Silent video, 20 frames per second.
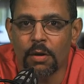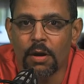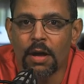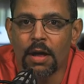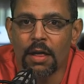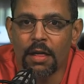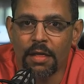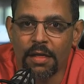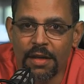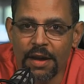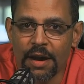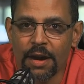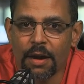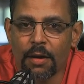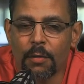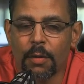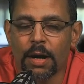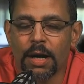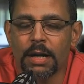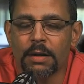
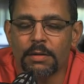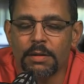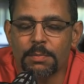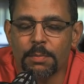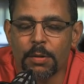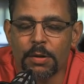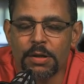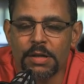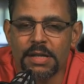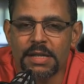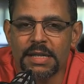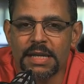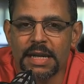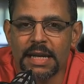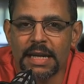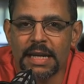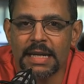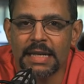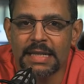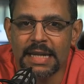there where he was purchasing
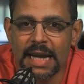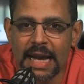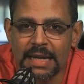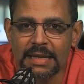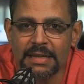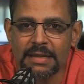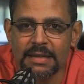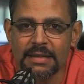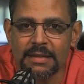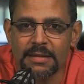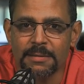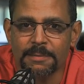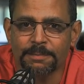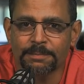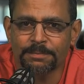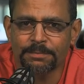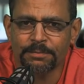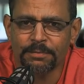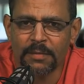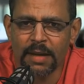it in Texas.
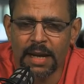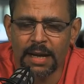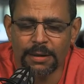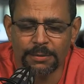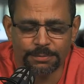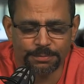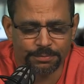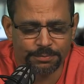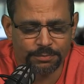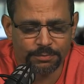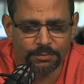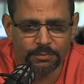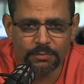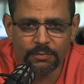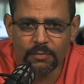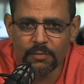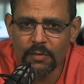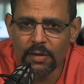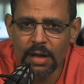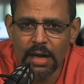Now,
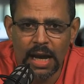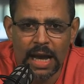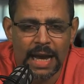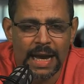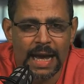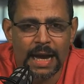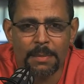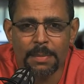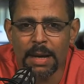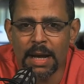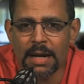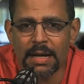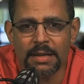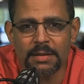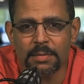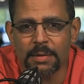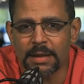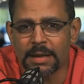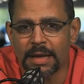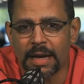I got to be
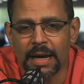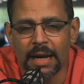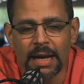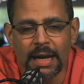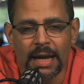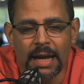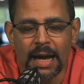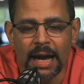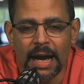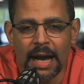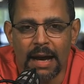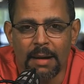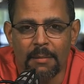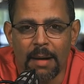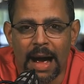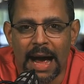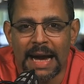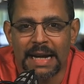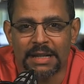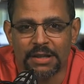honest with you.
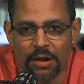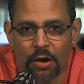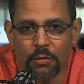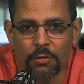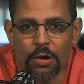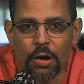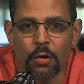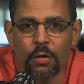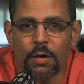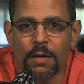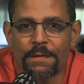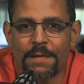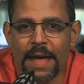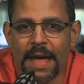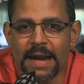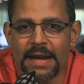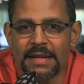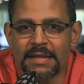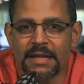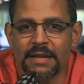I don't know if
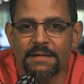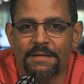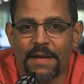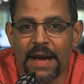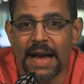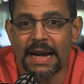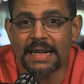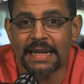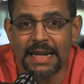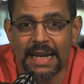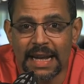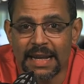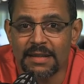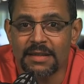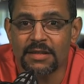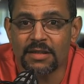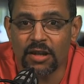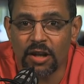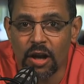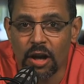that is in fact
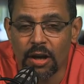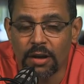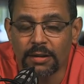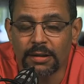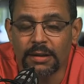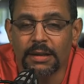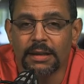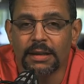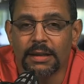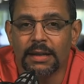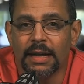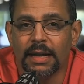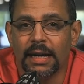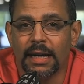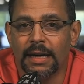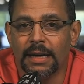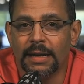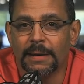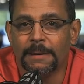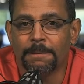against the law.
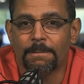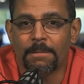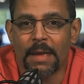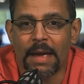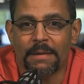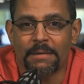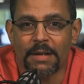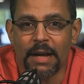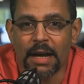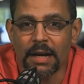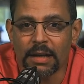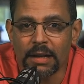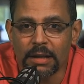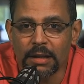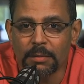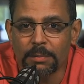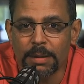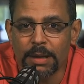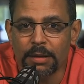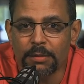I've done a
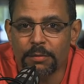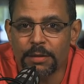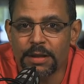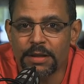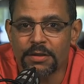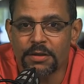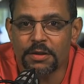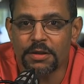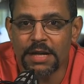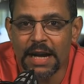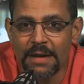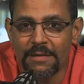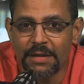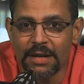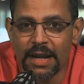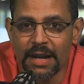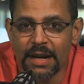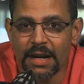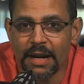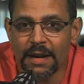little bit of research,
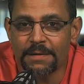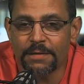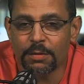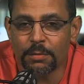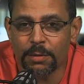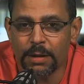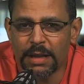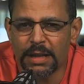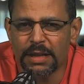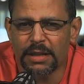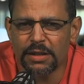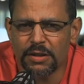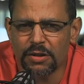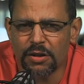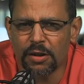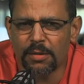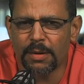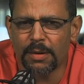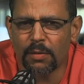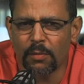haven't done enough to really
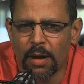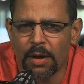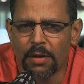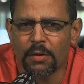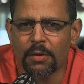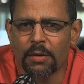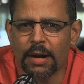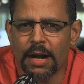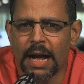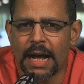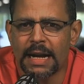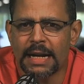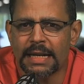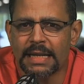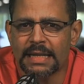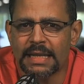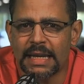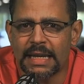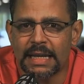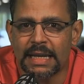determine whether or not
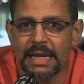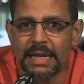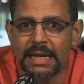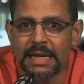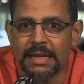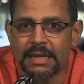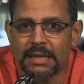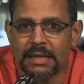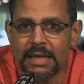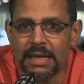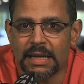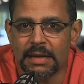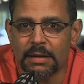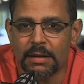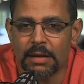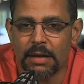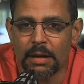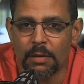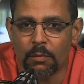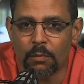it
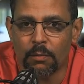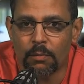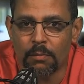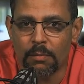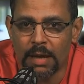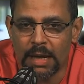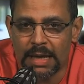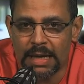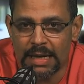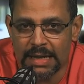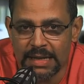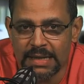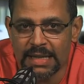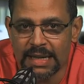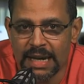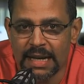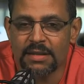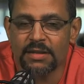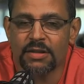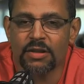is
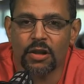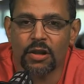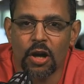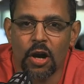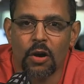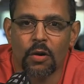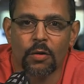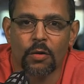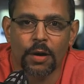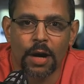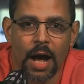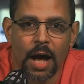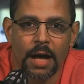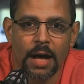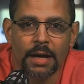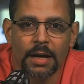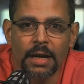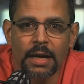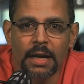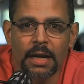against the law or
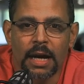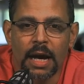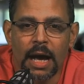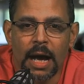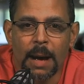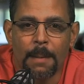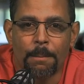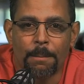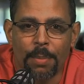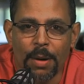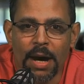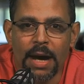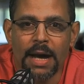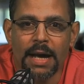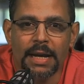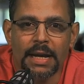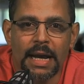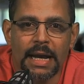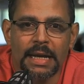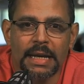not.
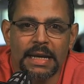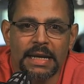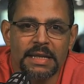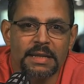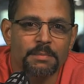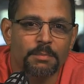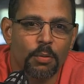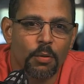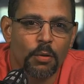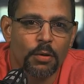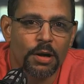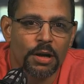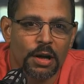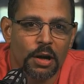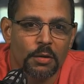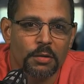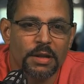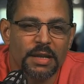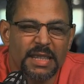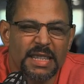But it is important to
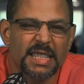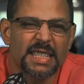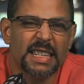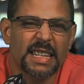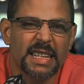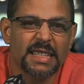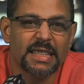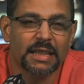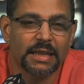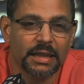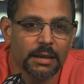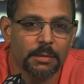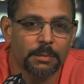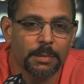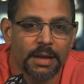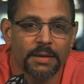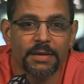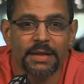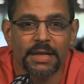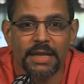note that this is a little
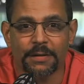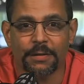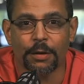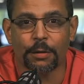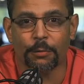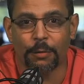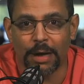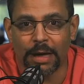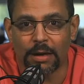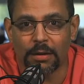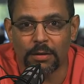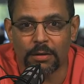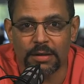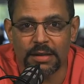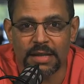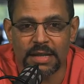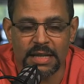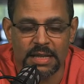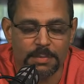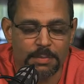bit of a different wrinkle
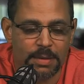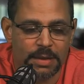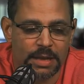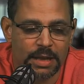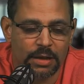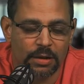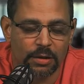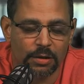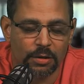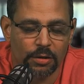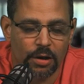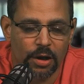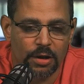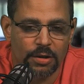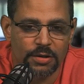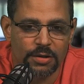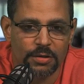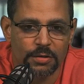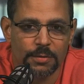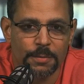to this particular
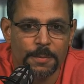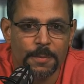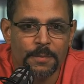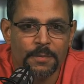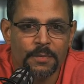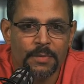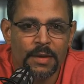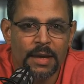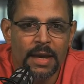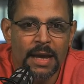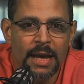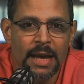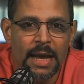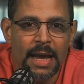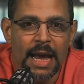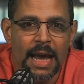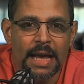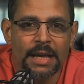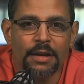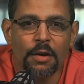lawsuit.
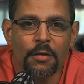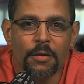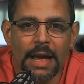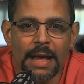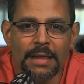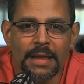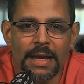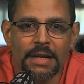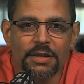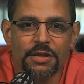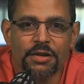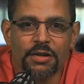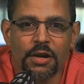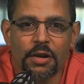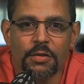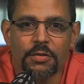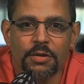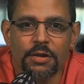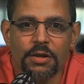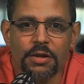And, you know, that just
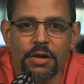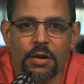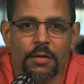goes to show